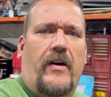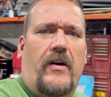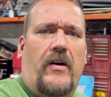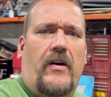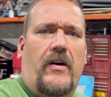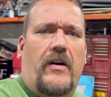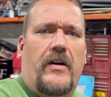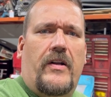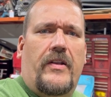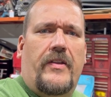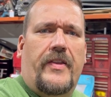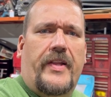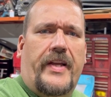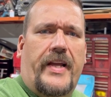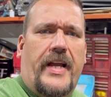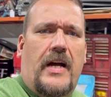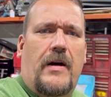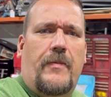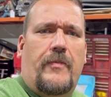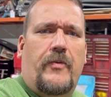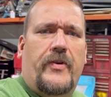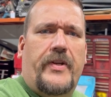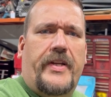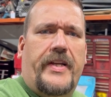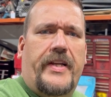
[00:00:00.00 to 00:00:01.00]
on the
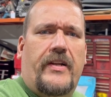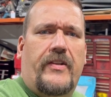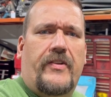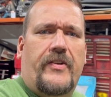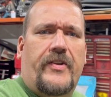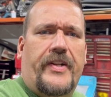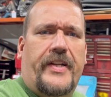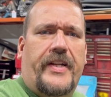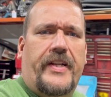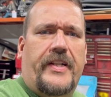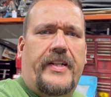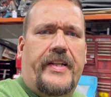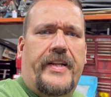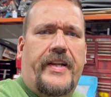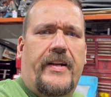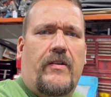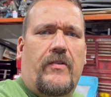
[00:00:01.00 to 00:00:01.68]
Cowboy Killer to get the air